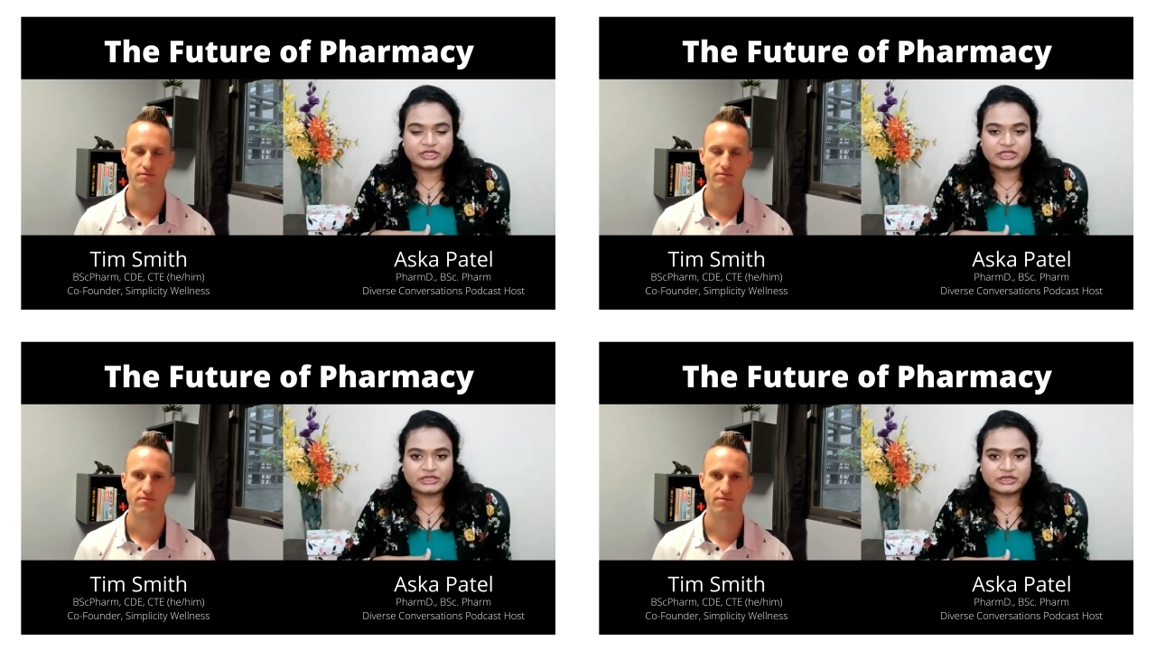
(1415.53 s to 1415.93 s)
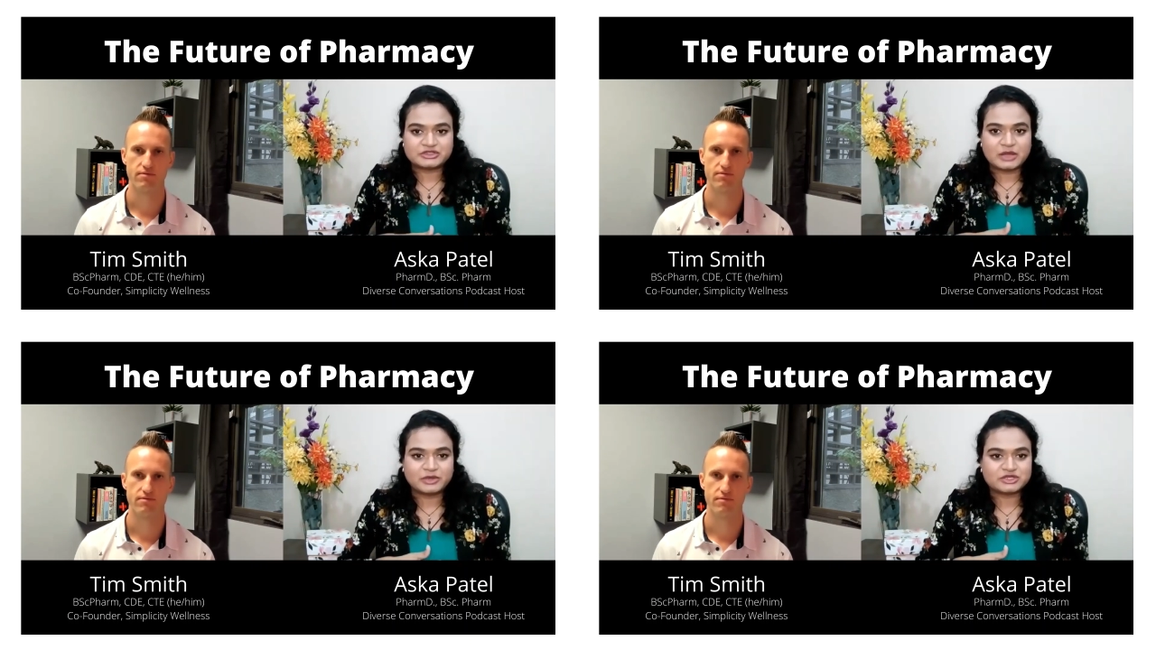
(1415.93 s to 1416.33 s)
Speaker 1: really
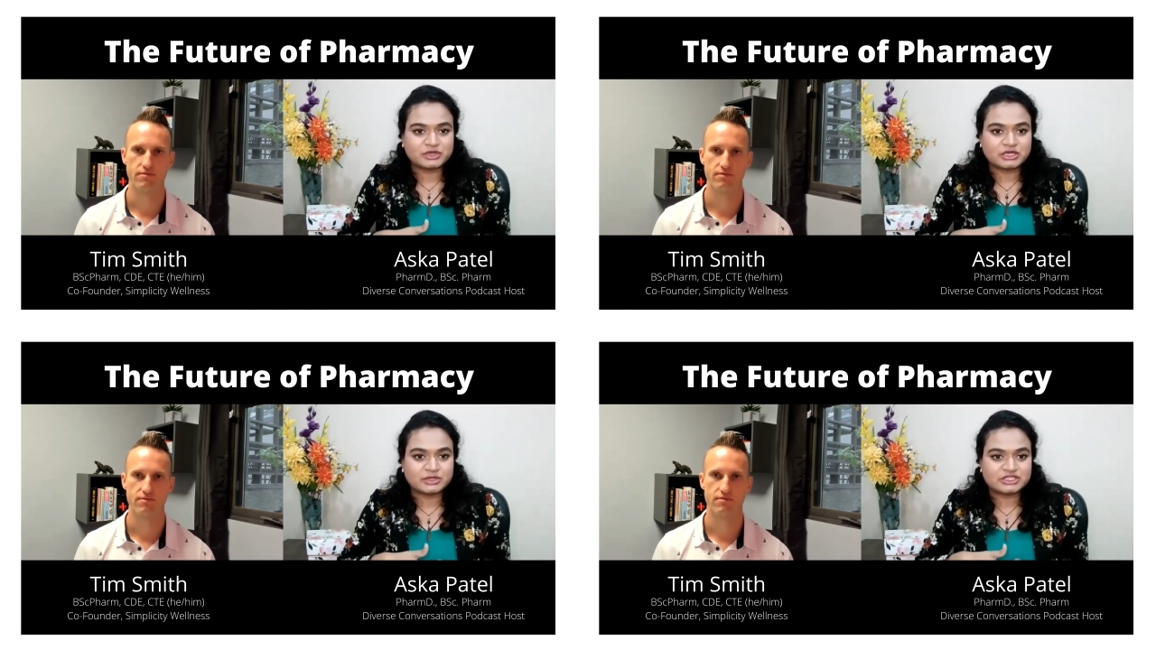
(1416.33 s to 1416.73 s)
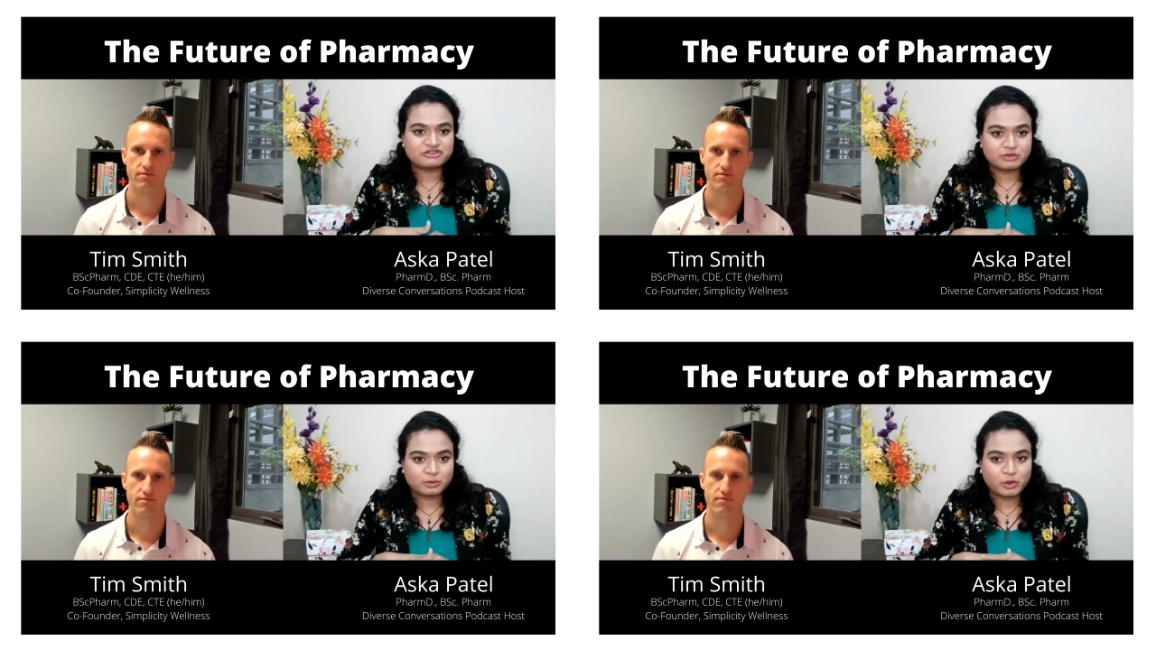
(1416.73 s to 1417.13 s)
there's not much we're going to
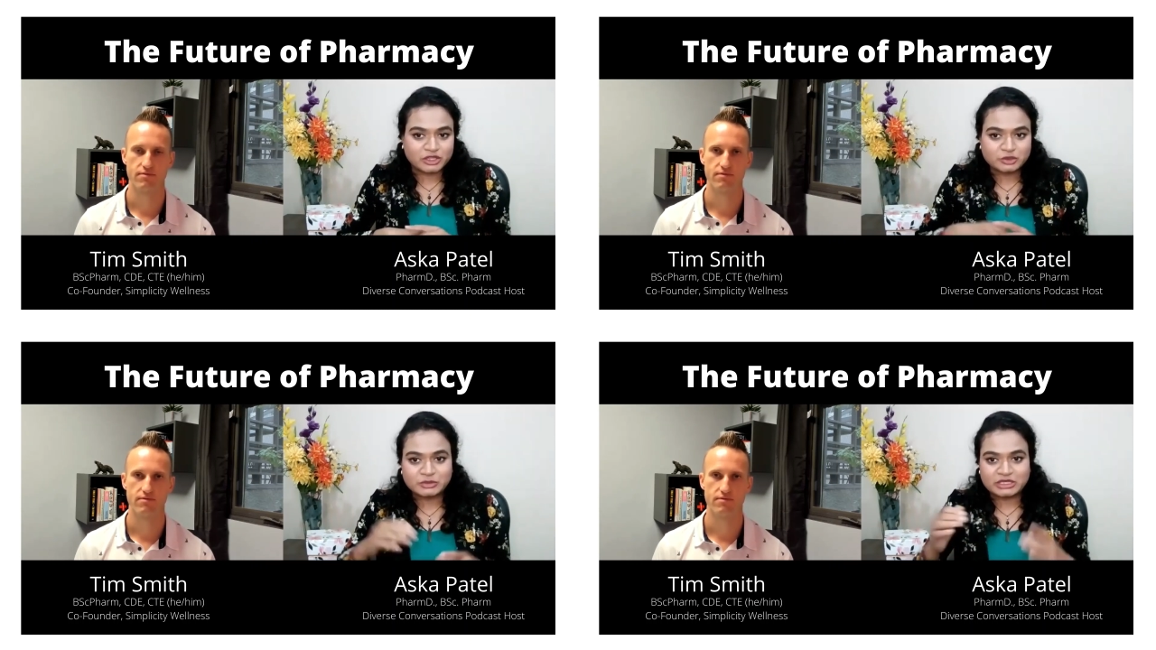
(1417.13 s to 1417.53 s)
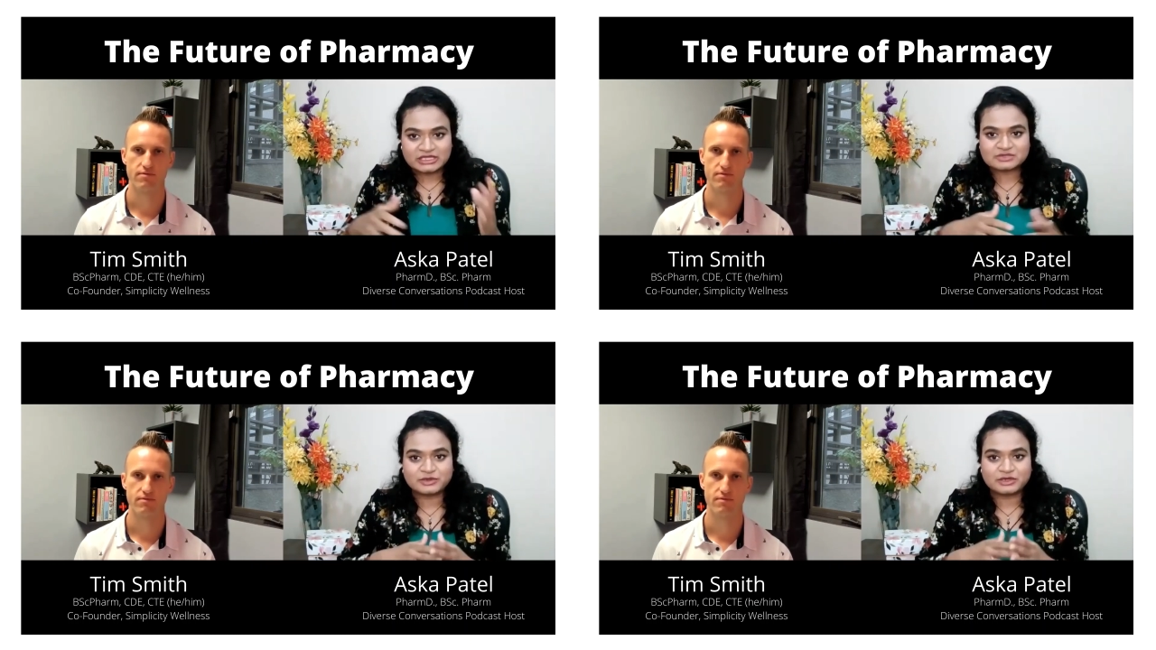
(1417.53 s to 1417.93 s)
achieve with volume
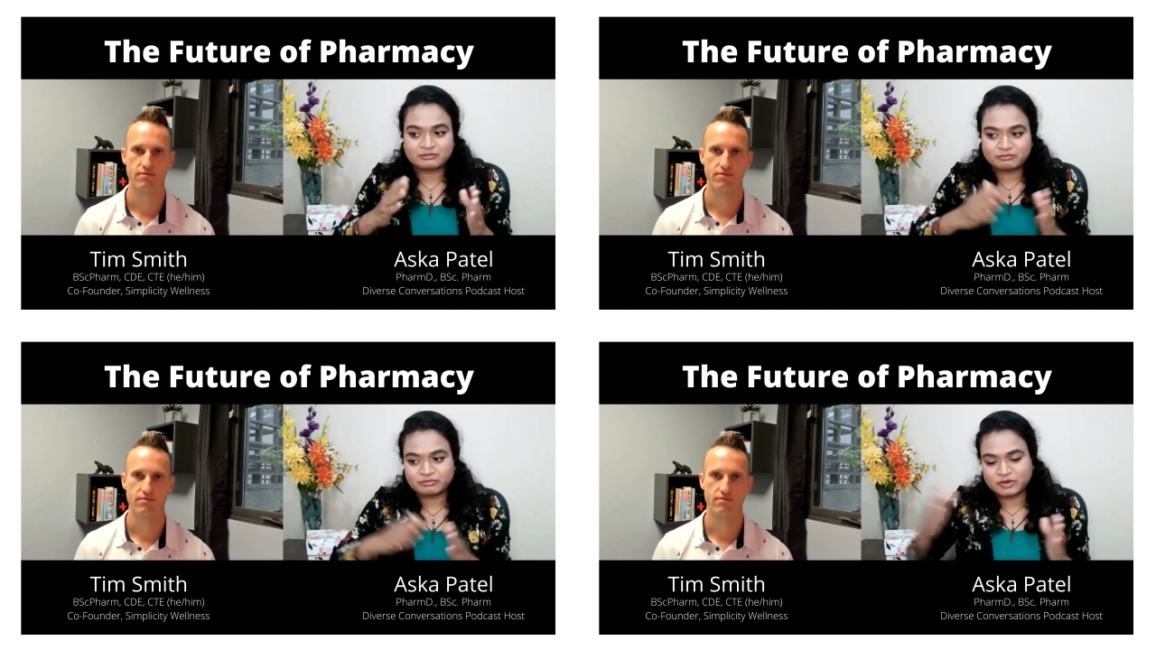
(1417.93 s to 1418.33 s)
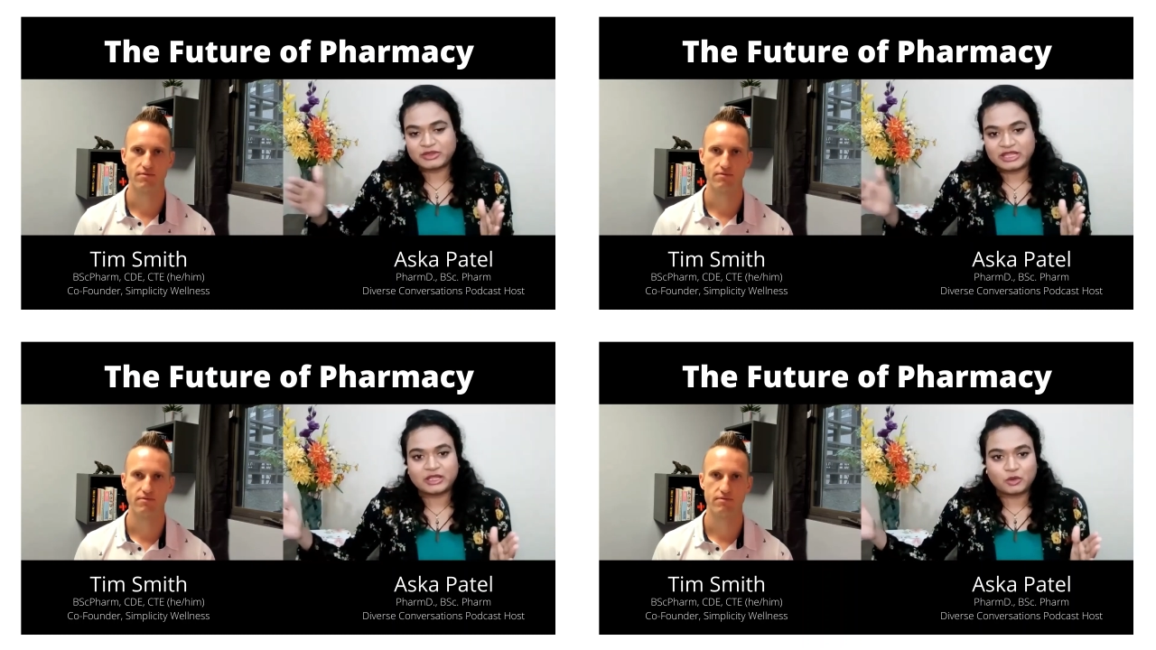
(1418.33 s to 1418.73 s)
unless we are
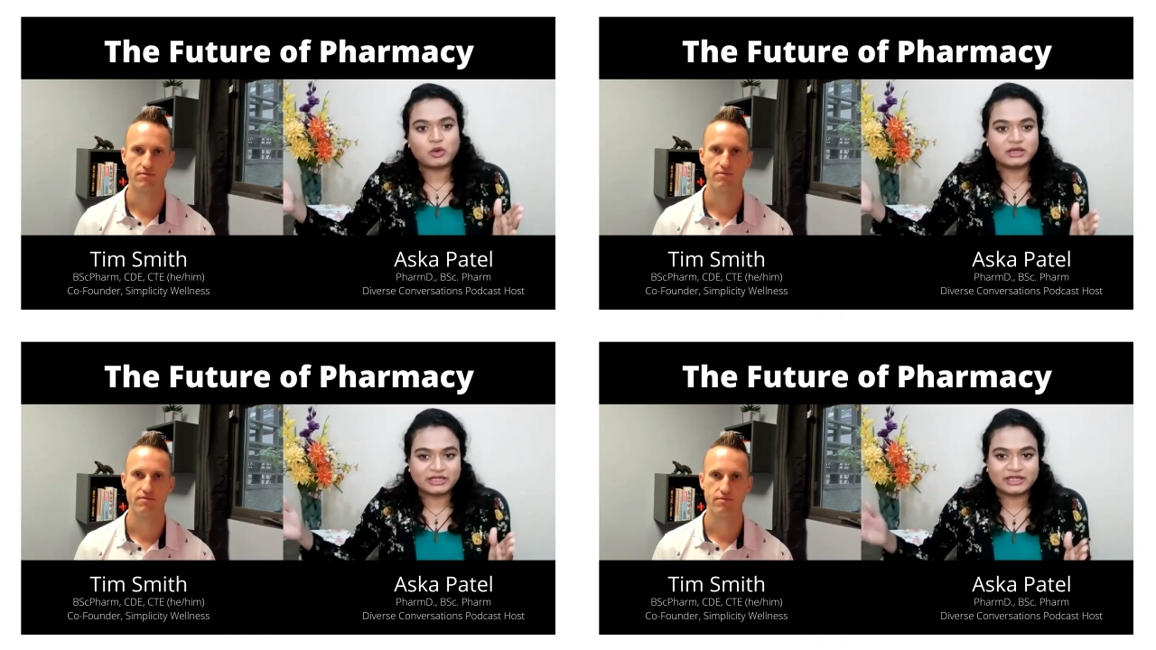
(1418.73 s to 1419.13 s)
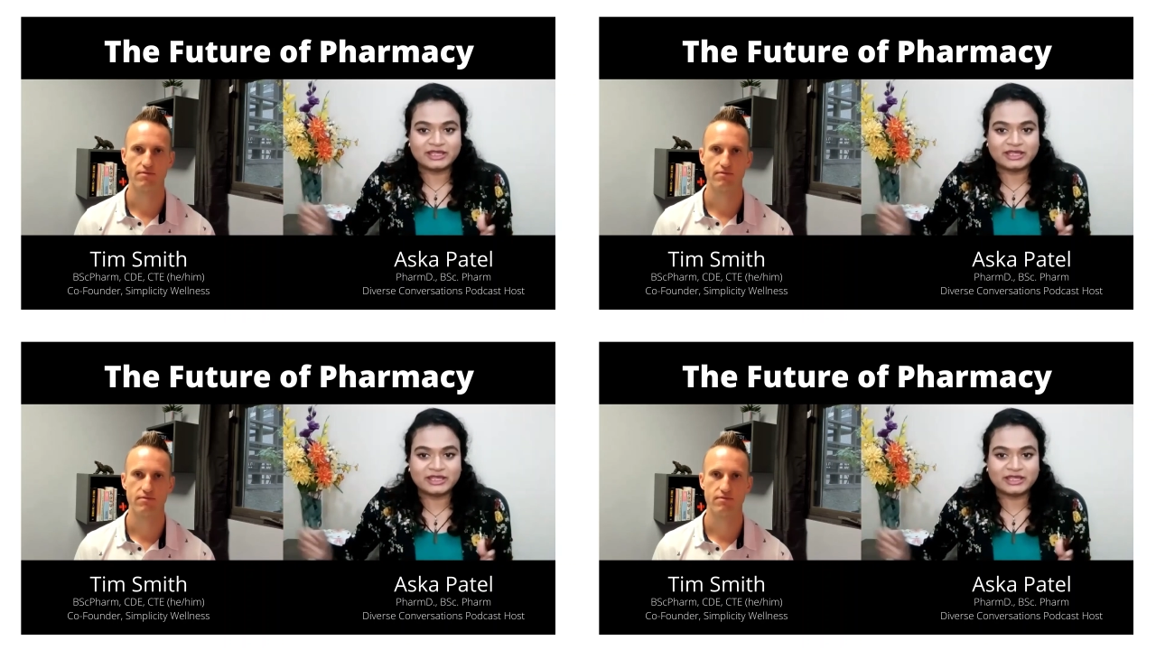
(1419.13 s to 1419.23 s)
creating quality